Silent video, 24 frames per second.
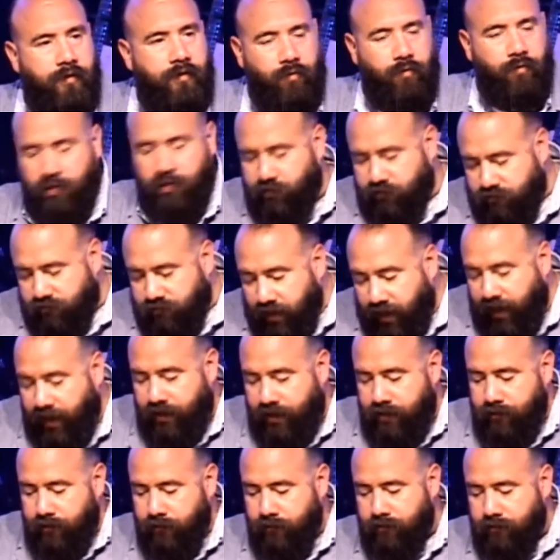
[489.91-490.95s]
which
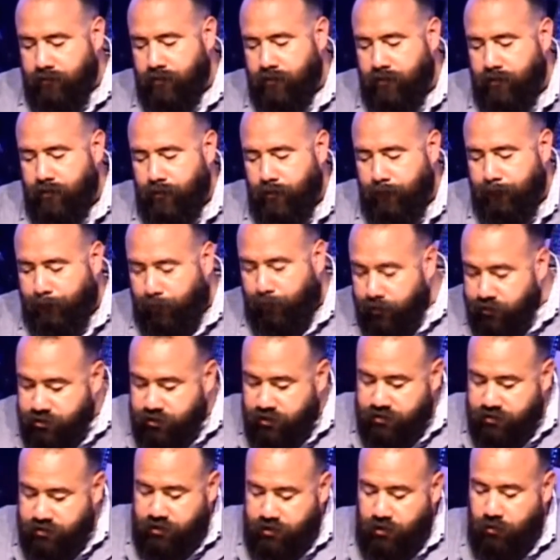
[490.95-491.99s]
then
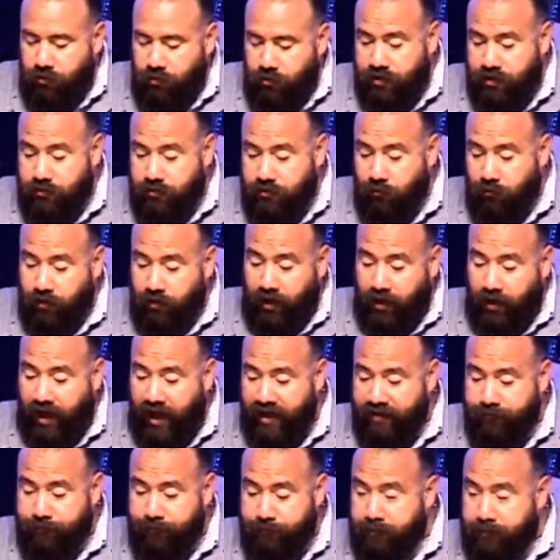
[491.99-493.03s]
pushes you into a
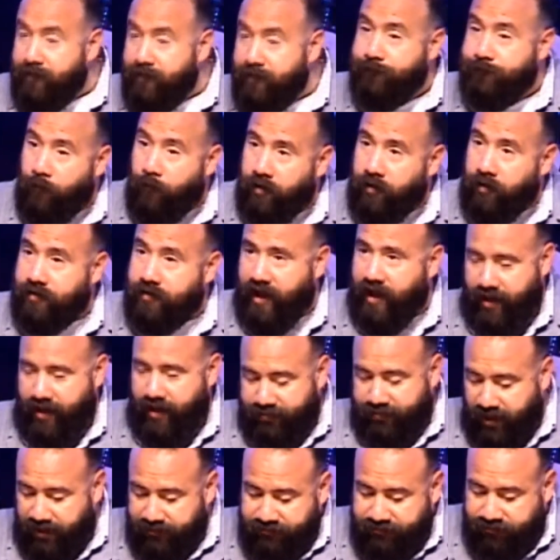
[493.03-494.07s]
life before death
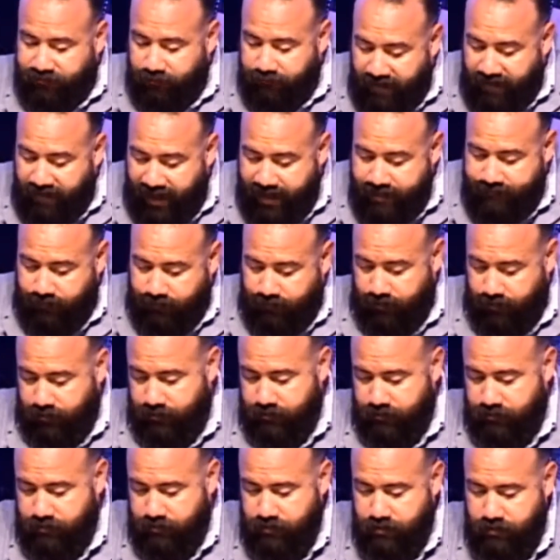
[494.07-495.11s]
of survival.
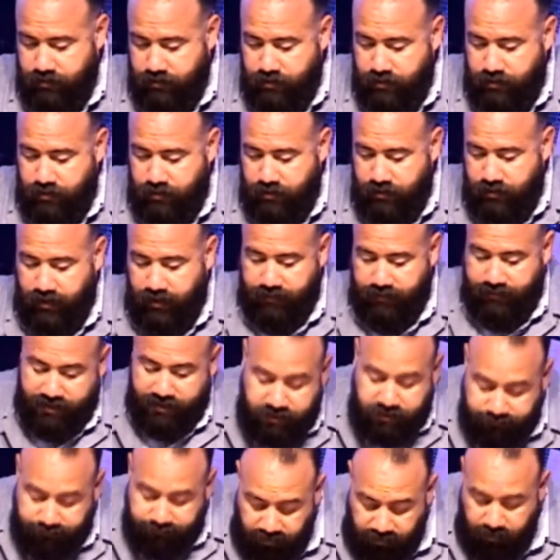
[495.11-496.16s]
In this
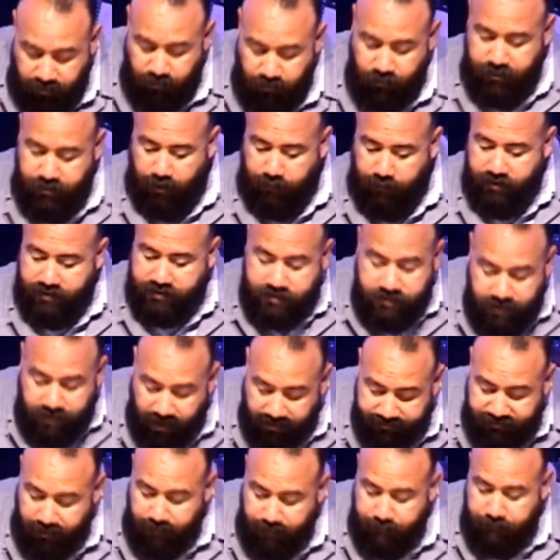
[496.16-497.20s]
view, there is
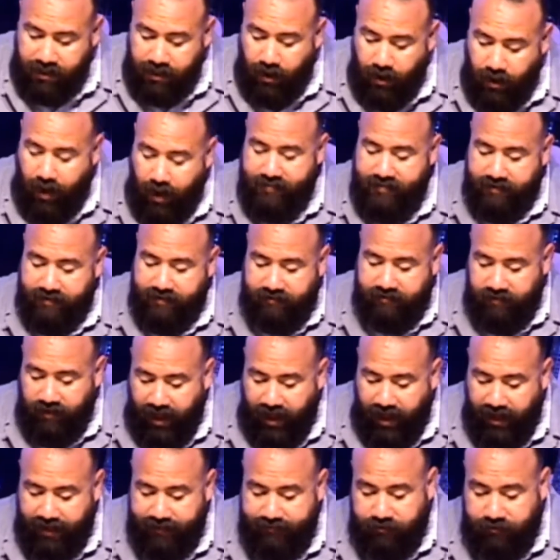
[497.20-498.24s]
nothing beyond this
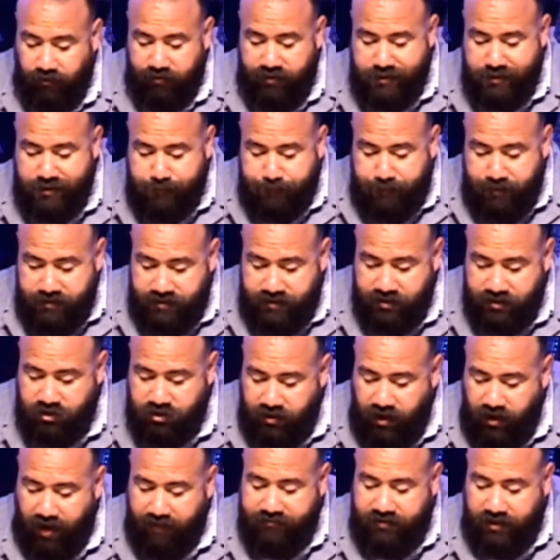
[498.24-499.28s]
life, so this
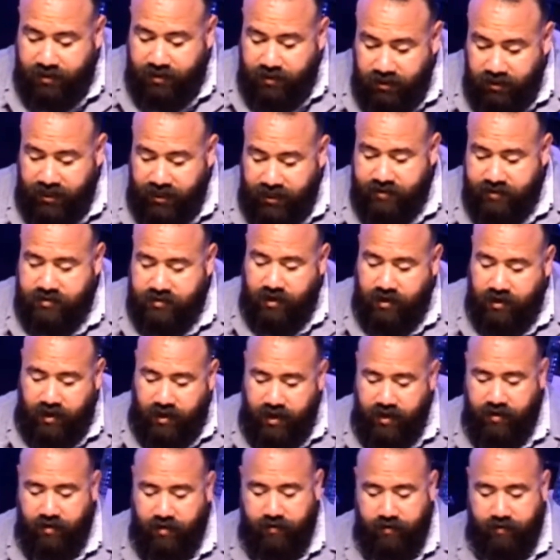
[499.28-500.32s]
position often leads to
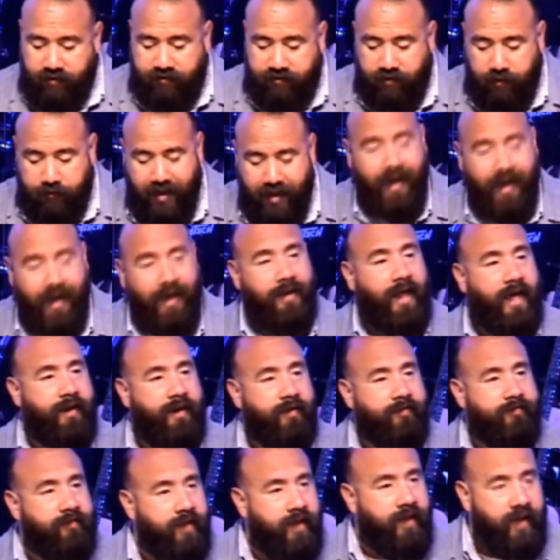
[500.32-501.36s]
hedonism. Let
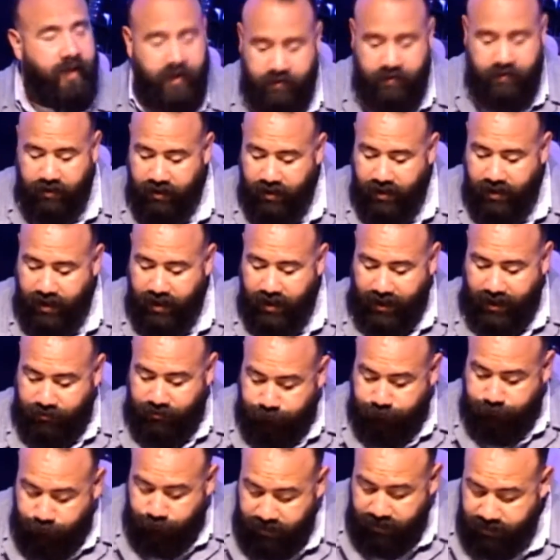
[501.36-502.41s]
us eat and
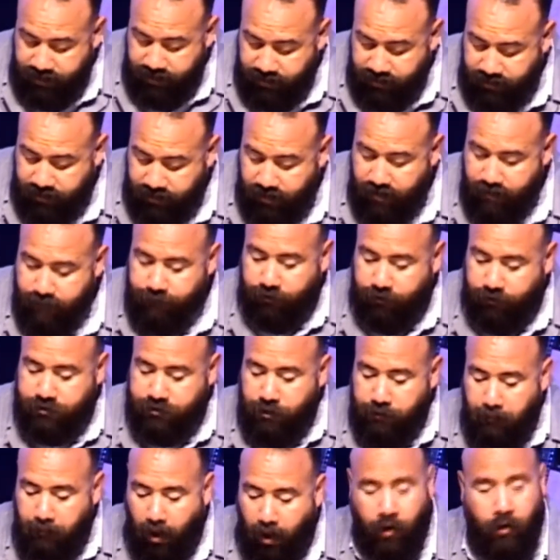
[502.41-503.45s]
drink, for
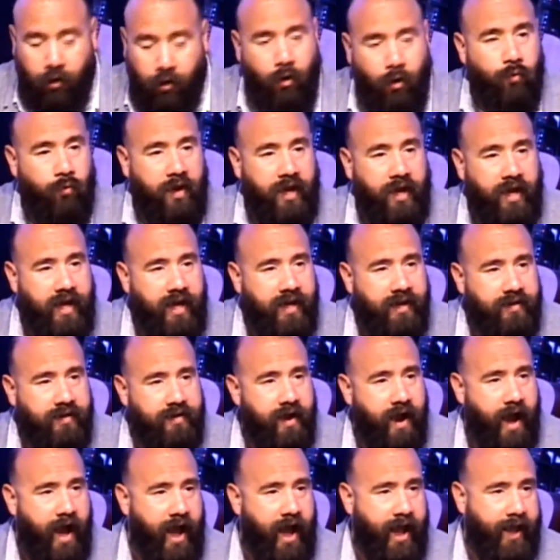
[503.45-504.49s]
tomorrow we
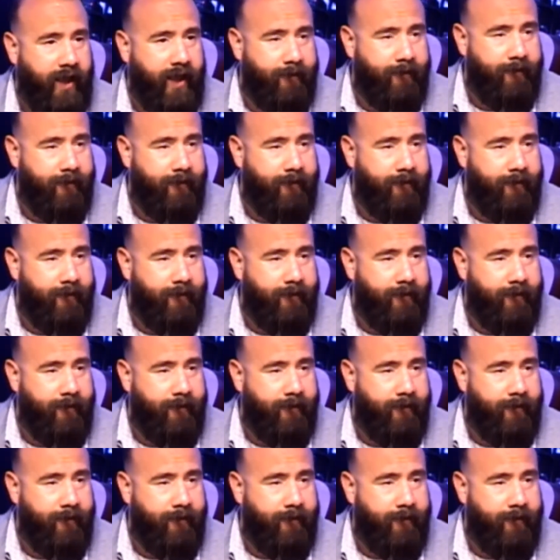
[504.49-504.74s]
die.